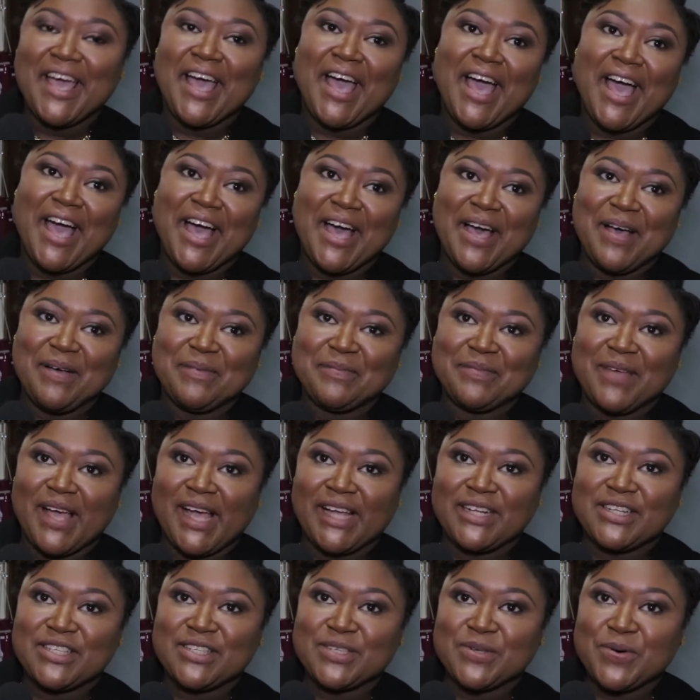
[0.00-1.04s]
Um,
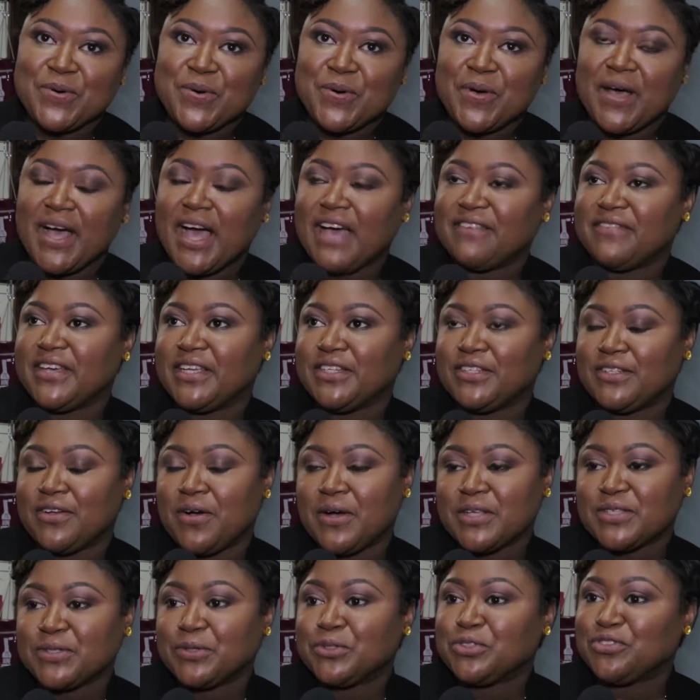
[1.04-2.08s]
and so having
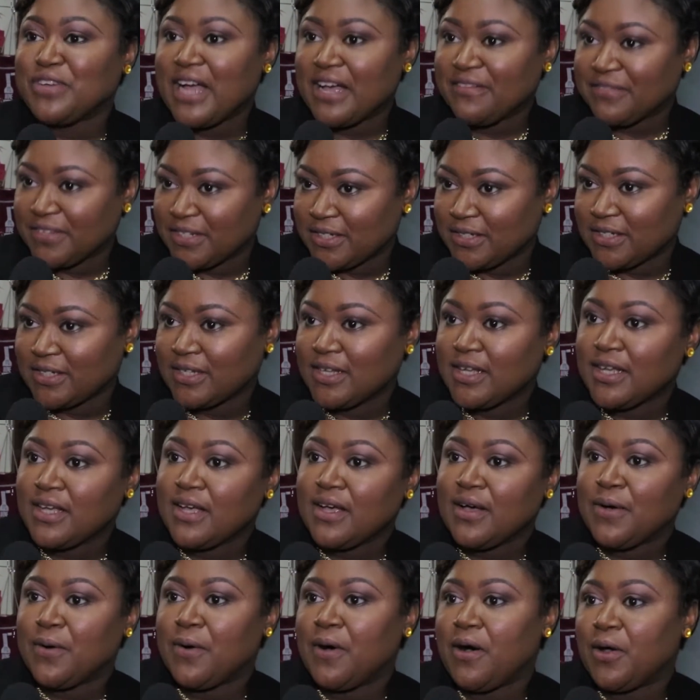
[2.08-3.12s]
also traveled
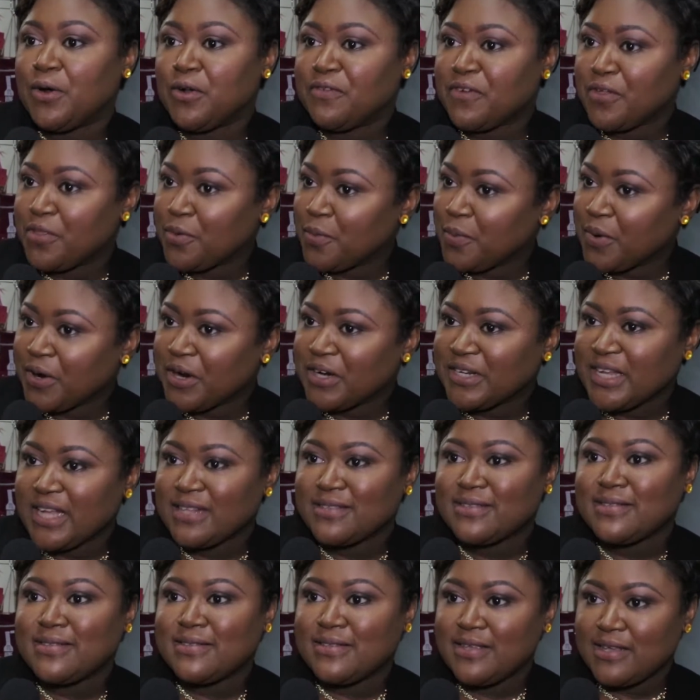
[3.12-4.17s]
all over the world
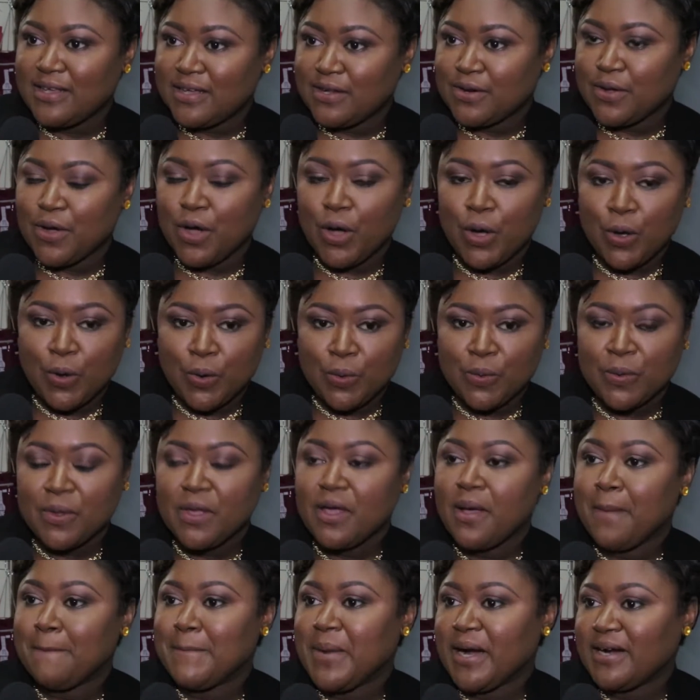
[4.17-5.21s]
and seeing how
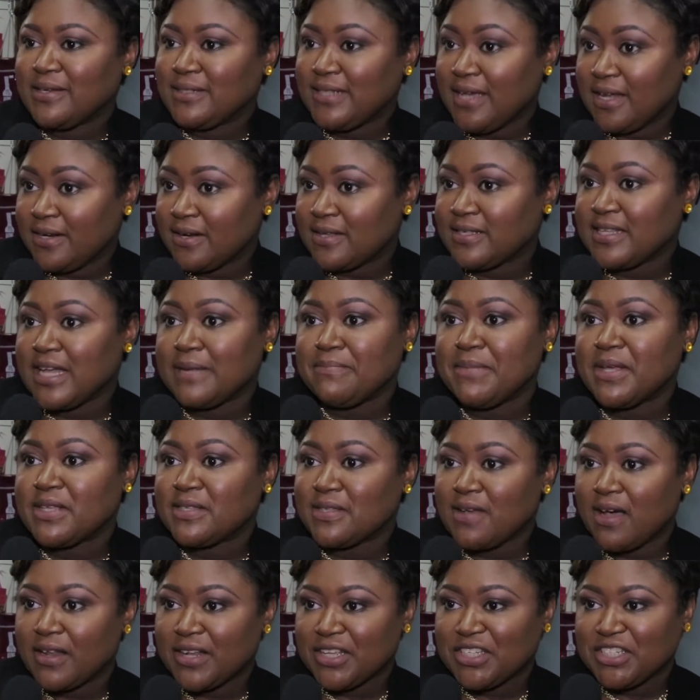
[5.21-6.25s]
bartenders and
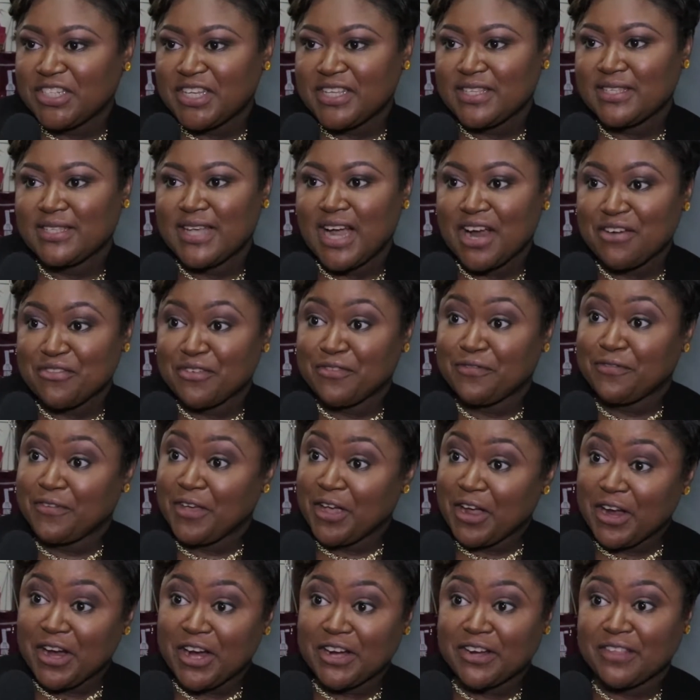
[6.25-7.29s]
mixologists are
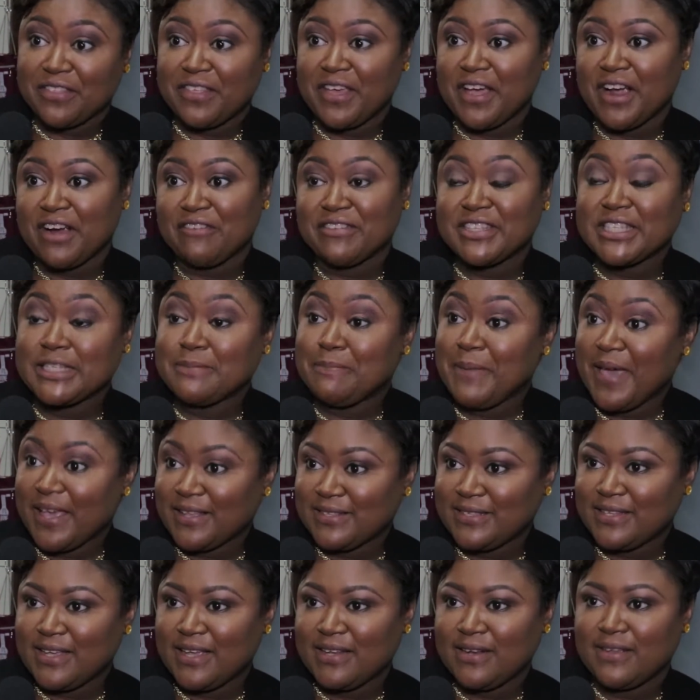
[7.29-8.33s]
revered, they are
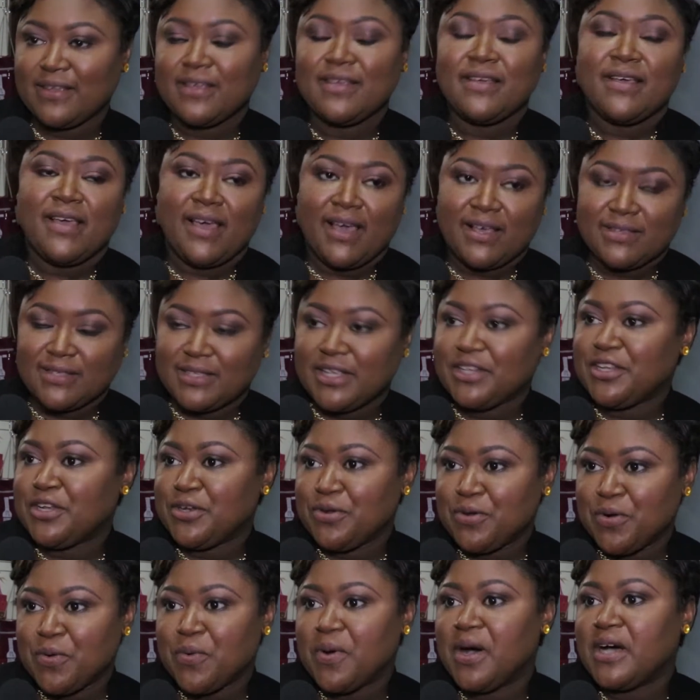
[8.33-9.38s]
respected, I said, you
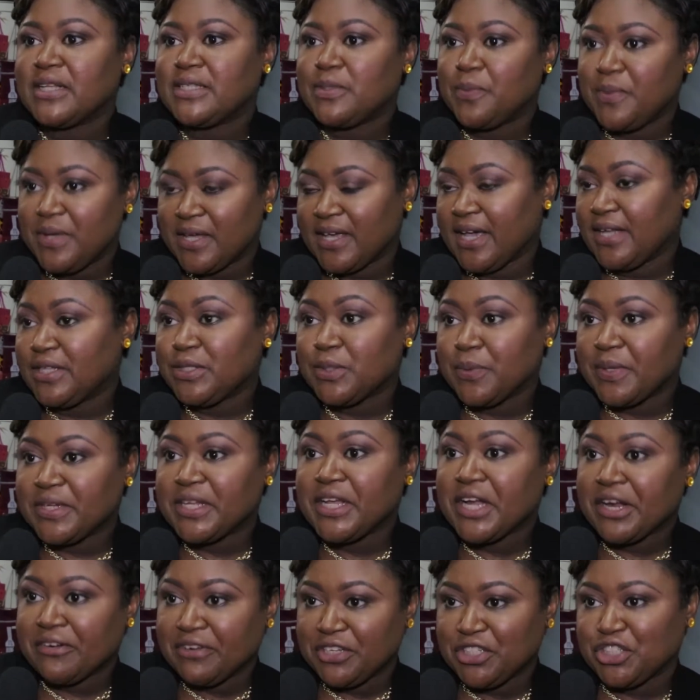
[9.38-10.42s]
know what, we can do it
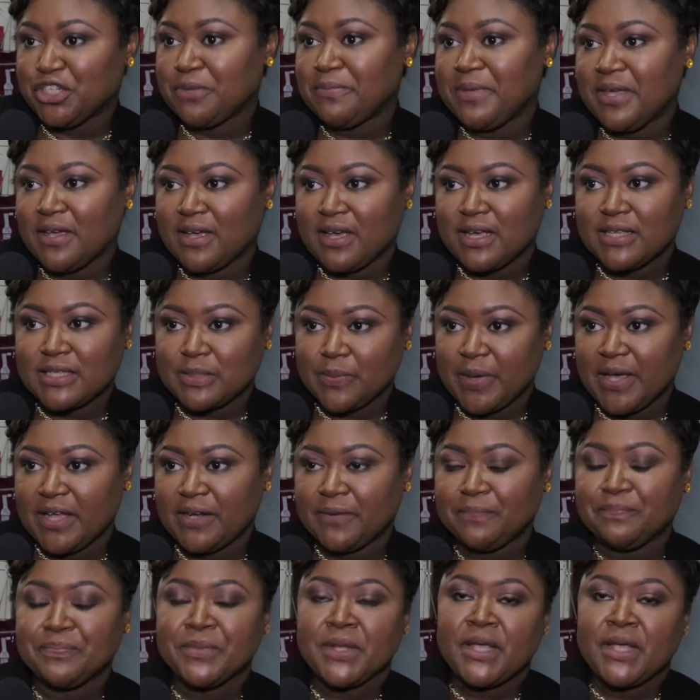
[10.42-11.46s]
here in Jamaica as well.